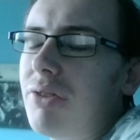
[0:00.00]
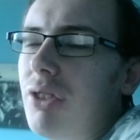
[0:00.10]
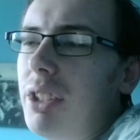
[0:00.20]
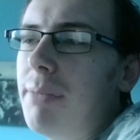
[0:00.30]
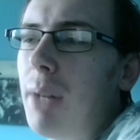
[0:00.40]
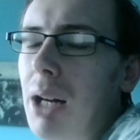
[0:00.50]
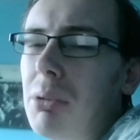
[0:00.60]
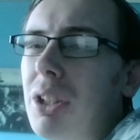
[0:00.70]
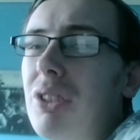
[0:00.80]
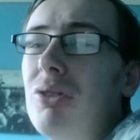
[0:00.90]
in my
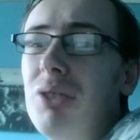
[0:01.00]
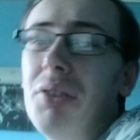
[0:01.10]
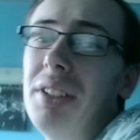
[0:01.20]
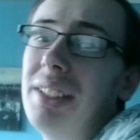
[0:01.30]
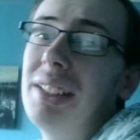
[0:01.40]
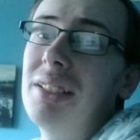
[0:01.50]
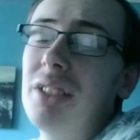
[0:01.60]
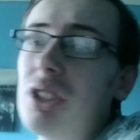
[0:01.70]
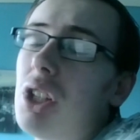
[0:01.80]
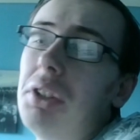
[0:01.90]
opinion, ruined the
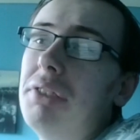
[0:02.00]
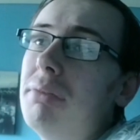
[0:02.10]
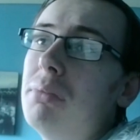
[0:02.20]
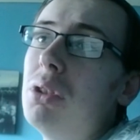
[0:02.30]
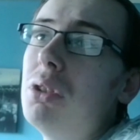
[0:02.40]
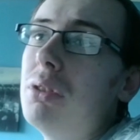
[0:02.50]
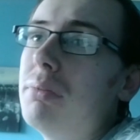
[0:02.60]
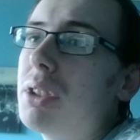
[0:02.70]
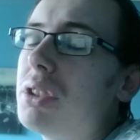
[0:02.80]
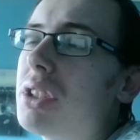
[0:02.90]
show even more,
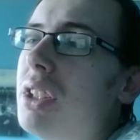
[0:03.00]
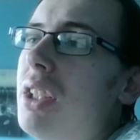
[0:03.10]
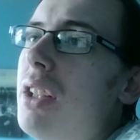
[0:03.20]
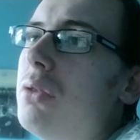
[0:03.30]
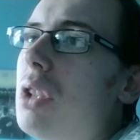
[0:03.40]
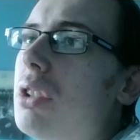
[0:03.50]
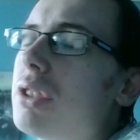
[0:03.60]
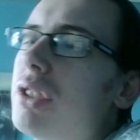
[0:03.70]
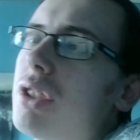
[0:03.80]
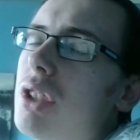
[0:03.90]
because whilst
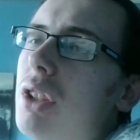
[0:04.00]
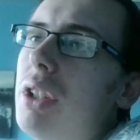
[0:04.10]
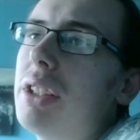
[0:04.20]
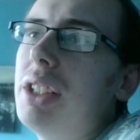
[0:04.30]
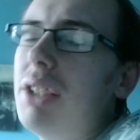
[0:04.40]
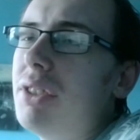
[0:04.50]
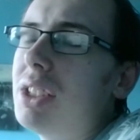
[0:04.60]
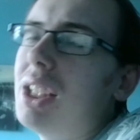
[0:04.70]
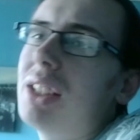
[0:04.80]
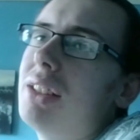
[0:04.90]
the show had never
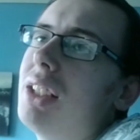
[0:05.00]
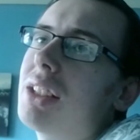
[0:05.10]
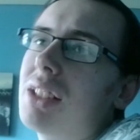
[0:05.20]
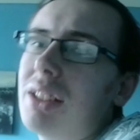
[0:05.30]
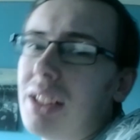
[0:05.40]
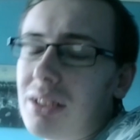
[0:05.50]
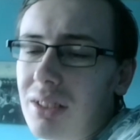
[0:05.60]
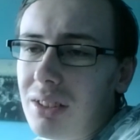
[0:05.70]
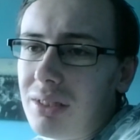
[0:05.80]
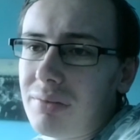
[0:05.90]
done a Sunday
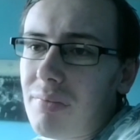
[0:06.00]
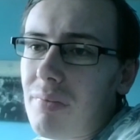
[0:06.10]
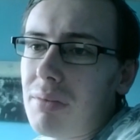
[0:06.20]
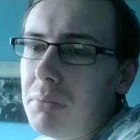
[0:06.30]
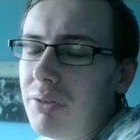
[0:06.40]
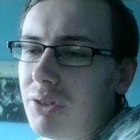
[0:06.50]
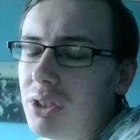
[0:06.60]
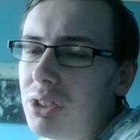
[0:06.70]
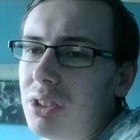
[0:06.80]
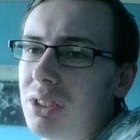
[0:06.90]
slot
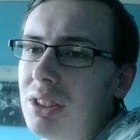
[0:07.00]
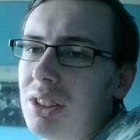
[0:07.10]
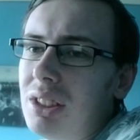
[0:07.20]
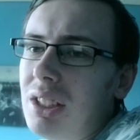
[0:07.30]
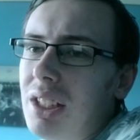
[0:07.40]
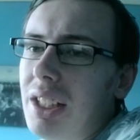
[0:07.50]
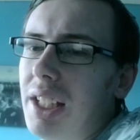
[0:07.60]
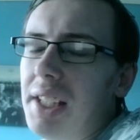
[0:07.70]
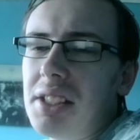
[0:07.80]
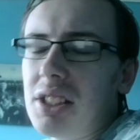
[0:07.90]
before,
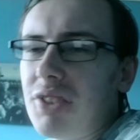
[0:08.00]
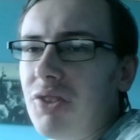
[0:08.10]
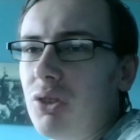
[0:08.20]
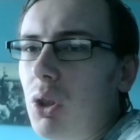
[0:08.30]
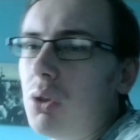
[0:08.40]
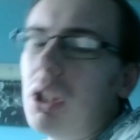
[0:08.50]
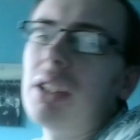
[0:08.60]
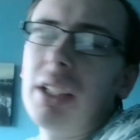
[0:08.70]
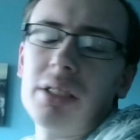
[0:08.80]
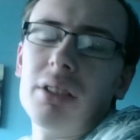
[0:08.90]
it just, well,
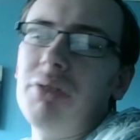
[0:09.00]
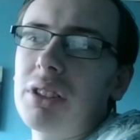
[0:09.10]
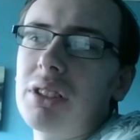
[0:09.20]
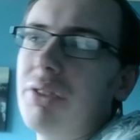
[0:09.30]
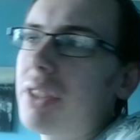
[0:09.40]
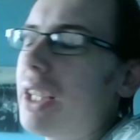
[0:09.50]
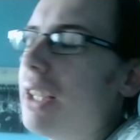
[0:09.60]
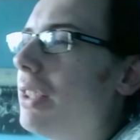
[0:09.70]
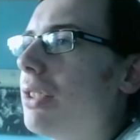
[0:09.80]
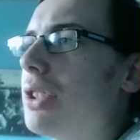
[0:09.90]
unless obviously if you're
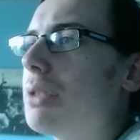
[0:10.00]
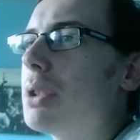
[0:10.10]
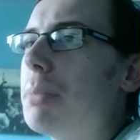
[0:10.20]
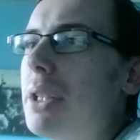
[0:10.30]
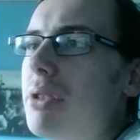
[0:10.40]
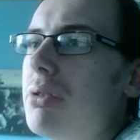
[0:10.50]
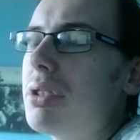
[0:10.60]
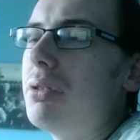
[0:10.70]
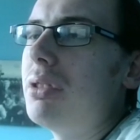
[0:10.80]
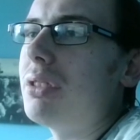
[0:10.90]
counting Christmas specials
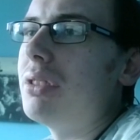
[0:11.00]
and whatnot,